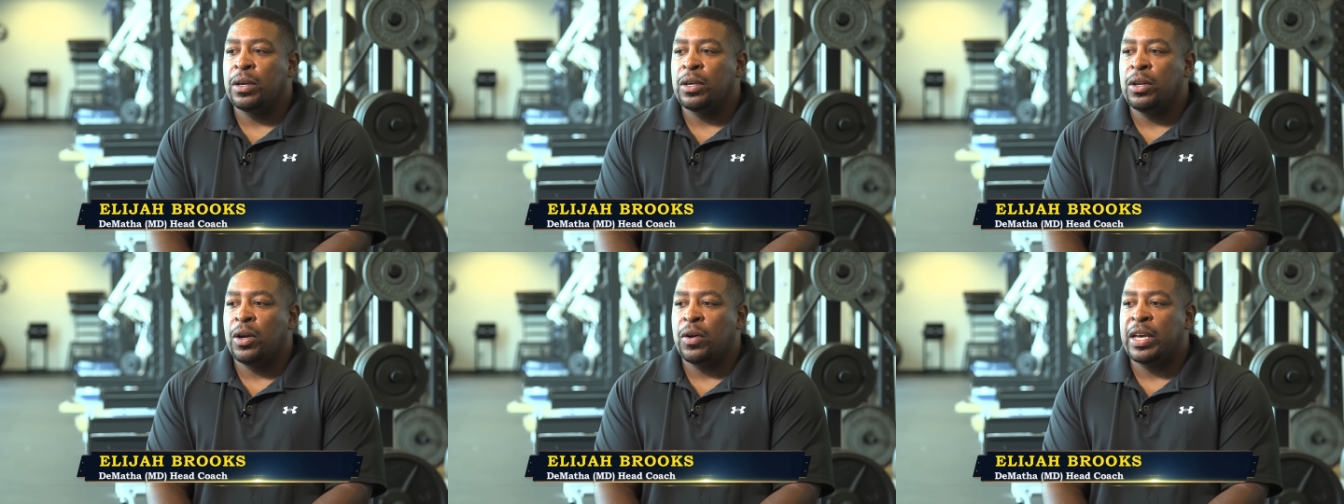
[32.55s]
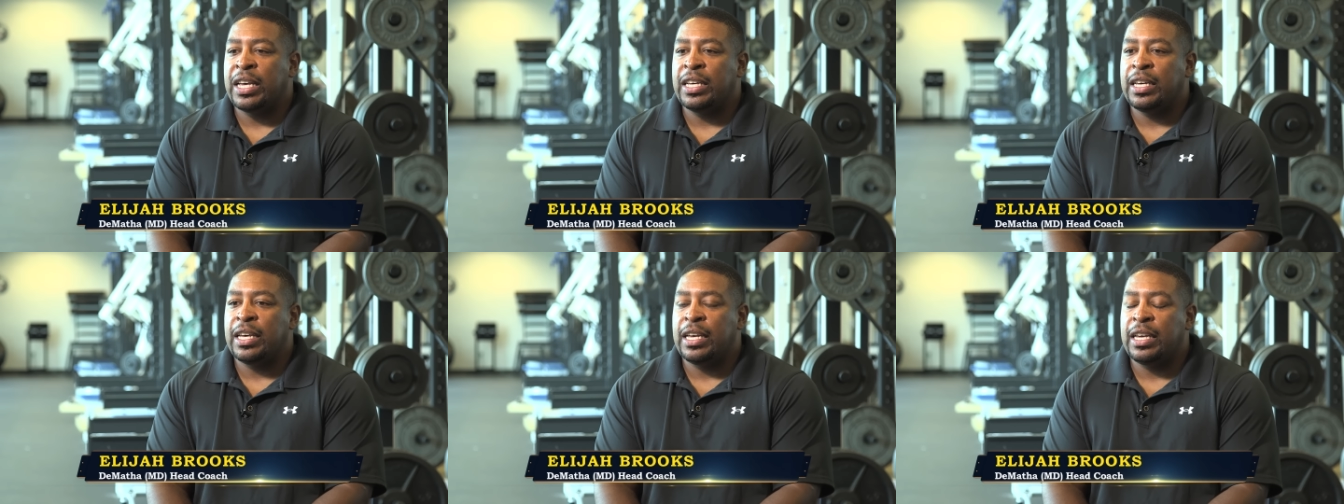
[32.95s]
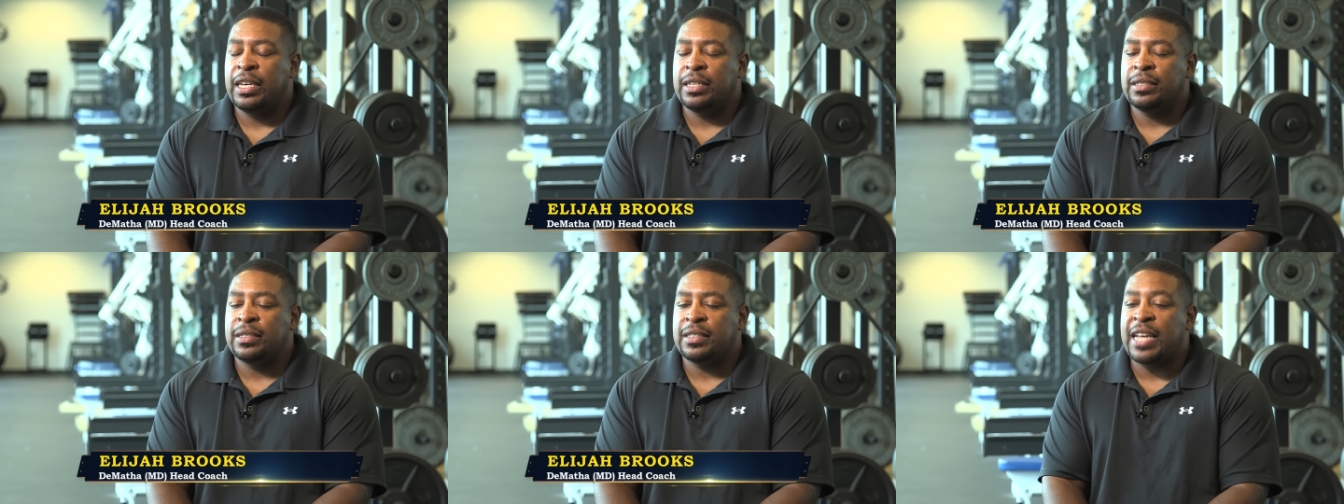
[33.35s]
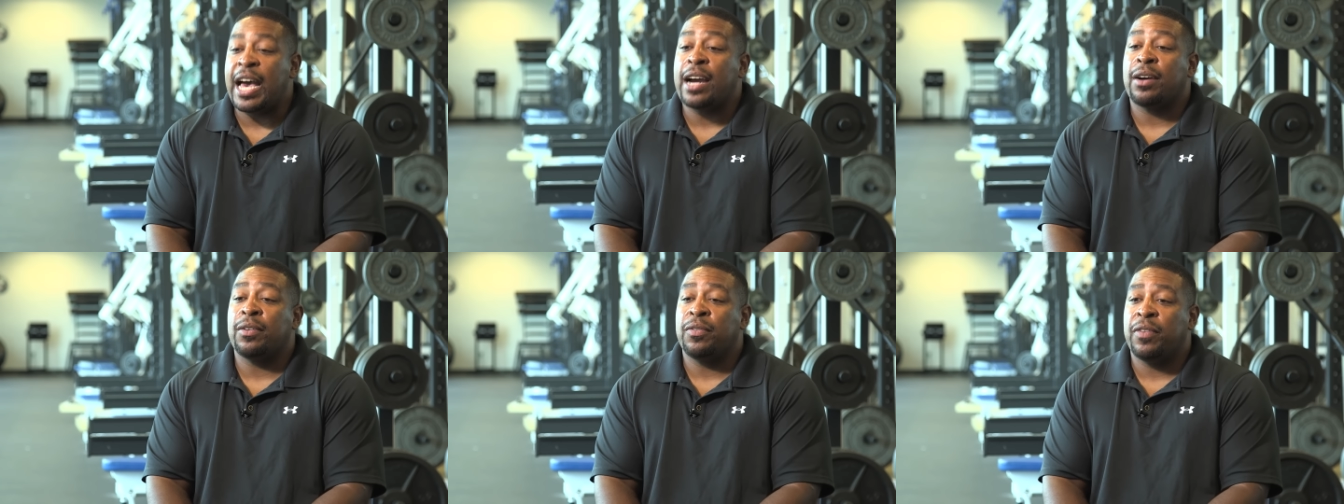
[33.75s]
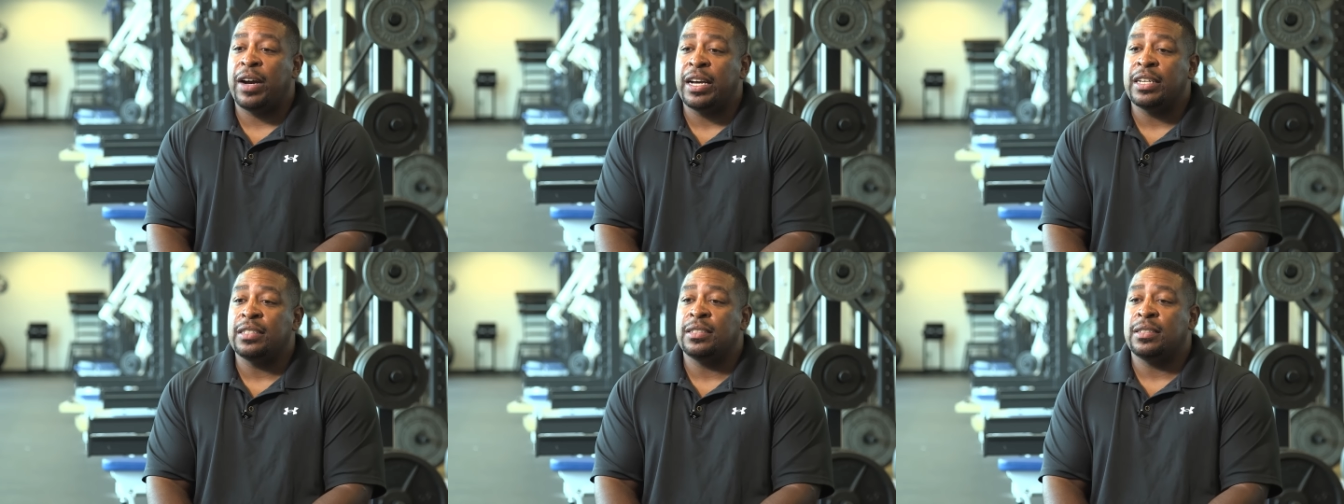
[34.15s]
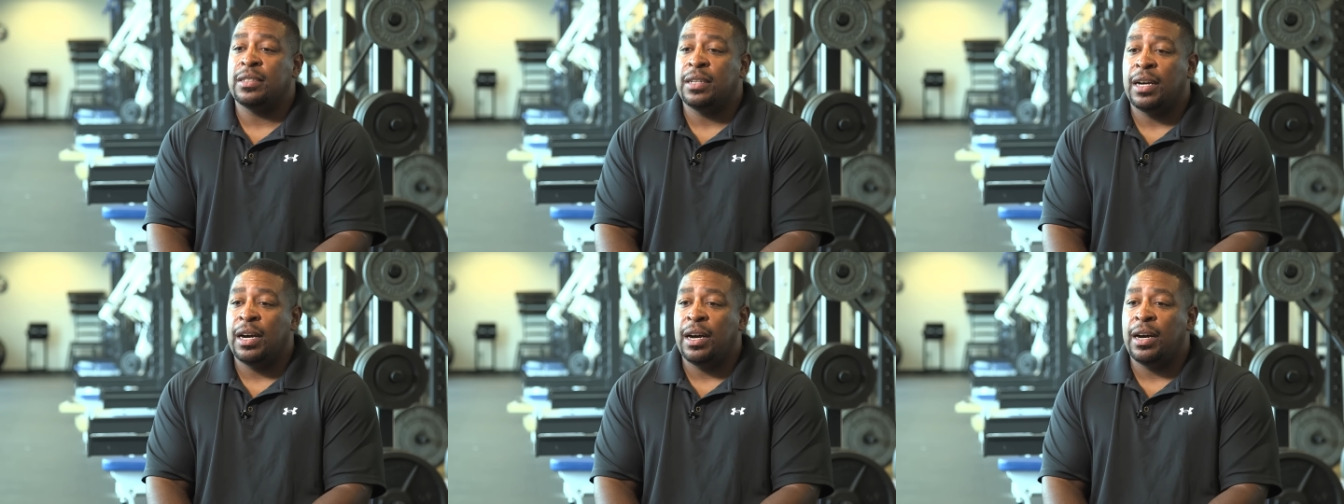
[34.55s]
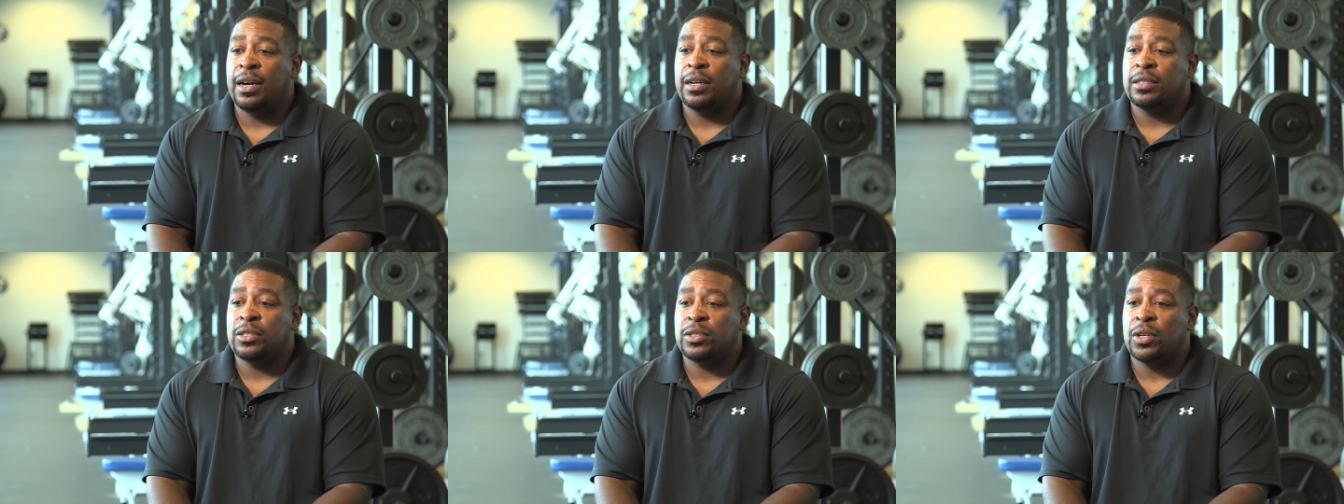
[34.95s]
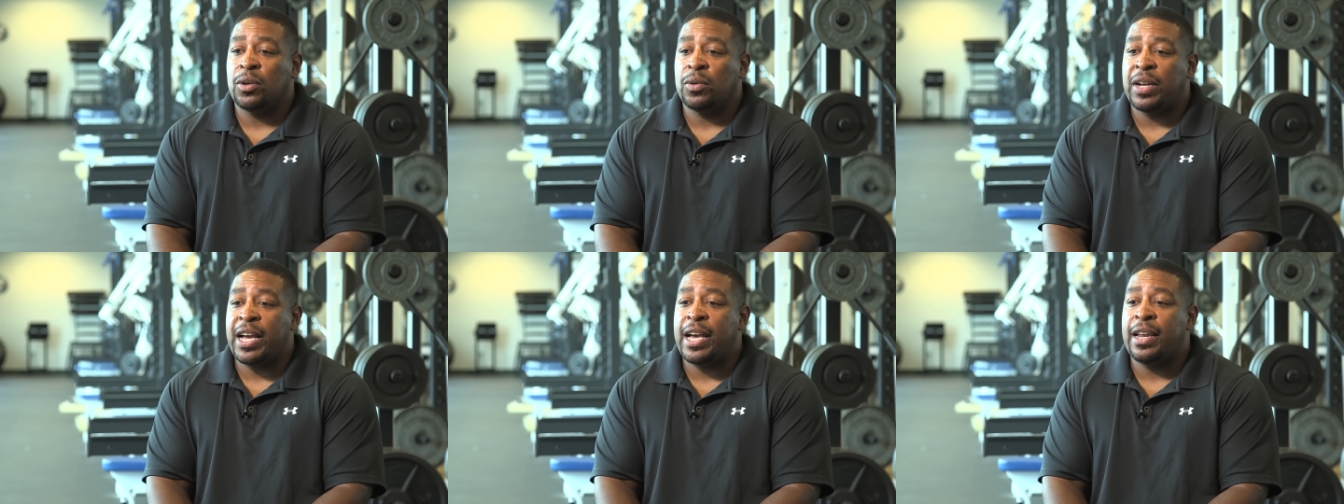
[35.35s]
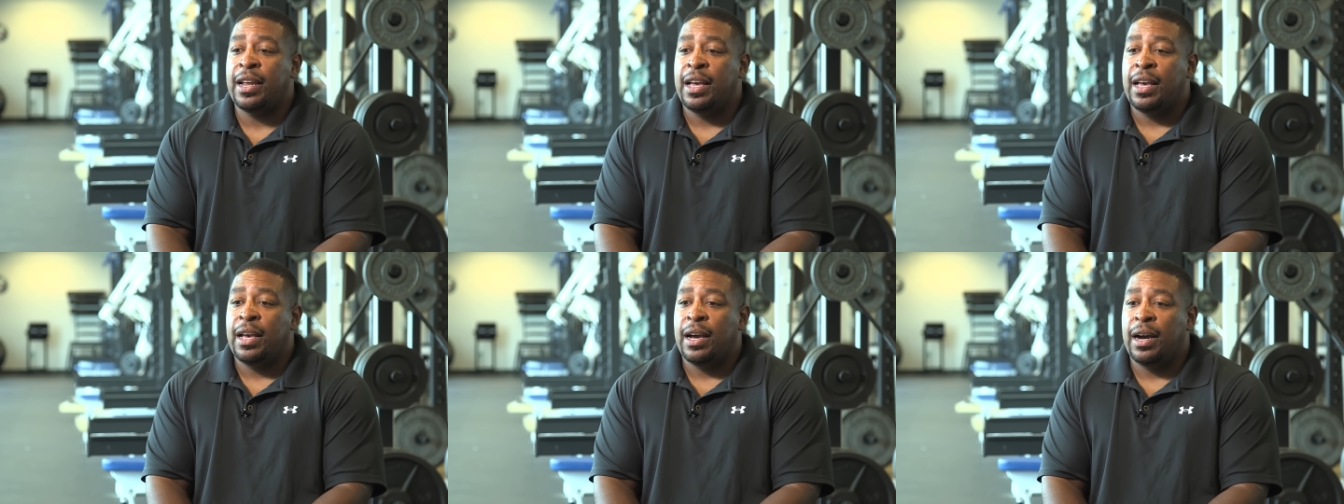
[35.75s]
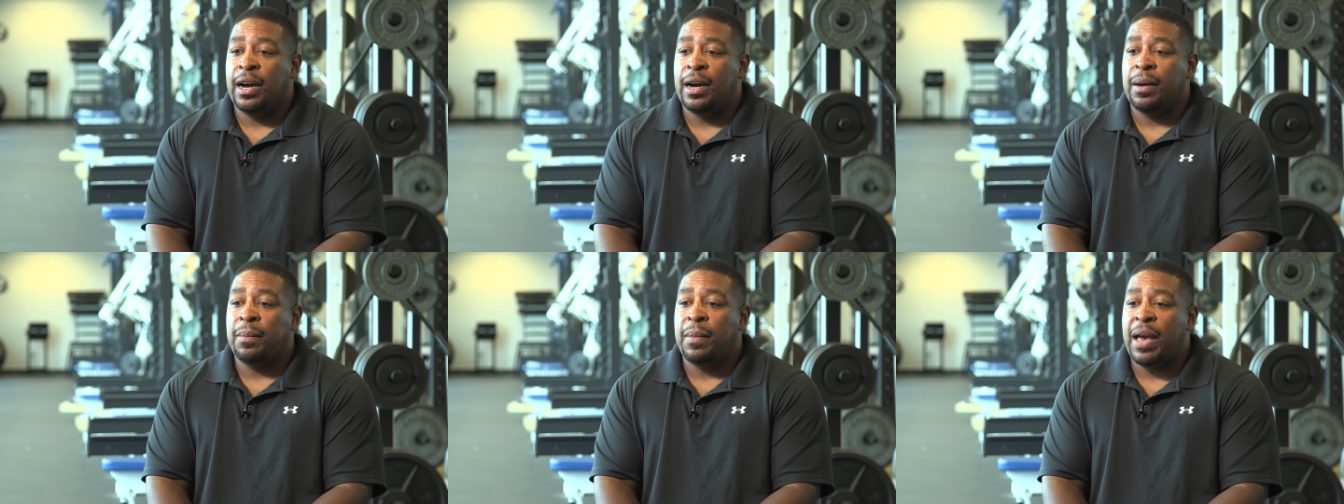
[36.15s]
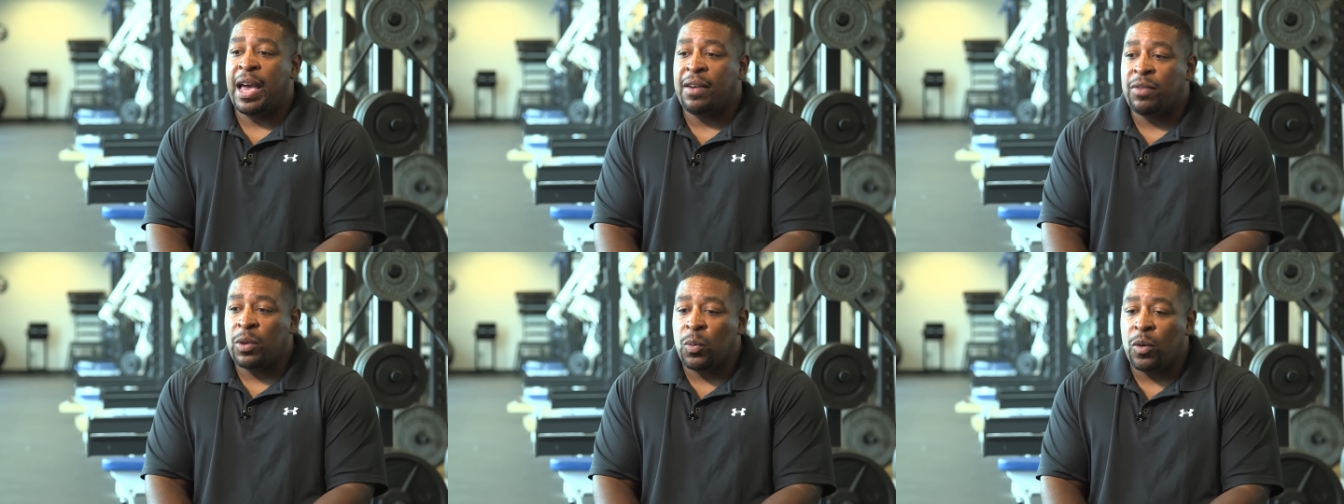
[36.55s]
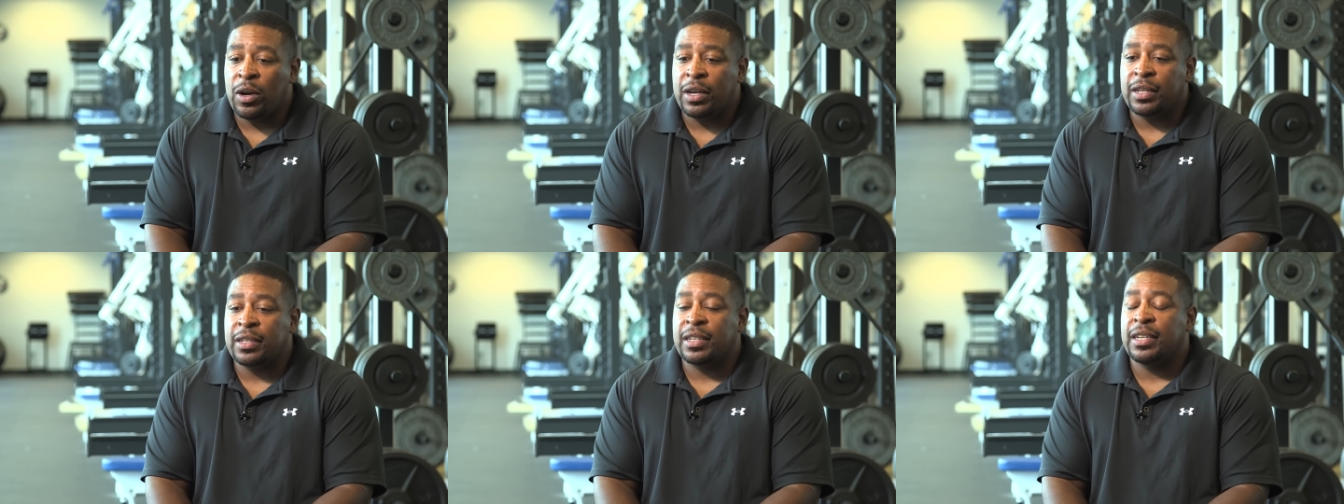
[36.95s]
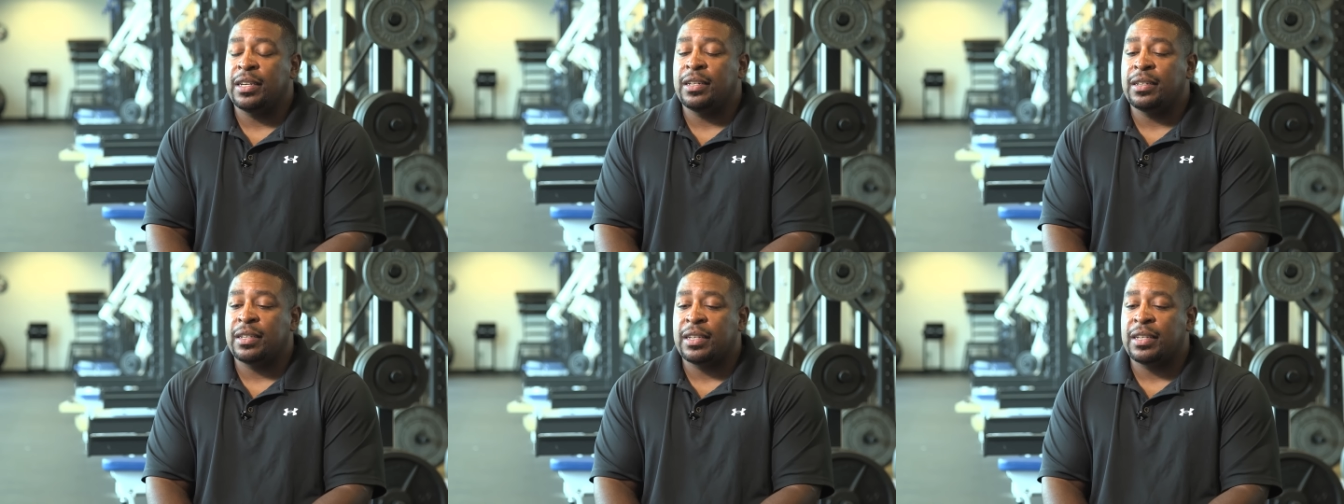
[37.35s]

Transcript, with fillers: you know he he's sacrificed uh, so that um, everyone can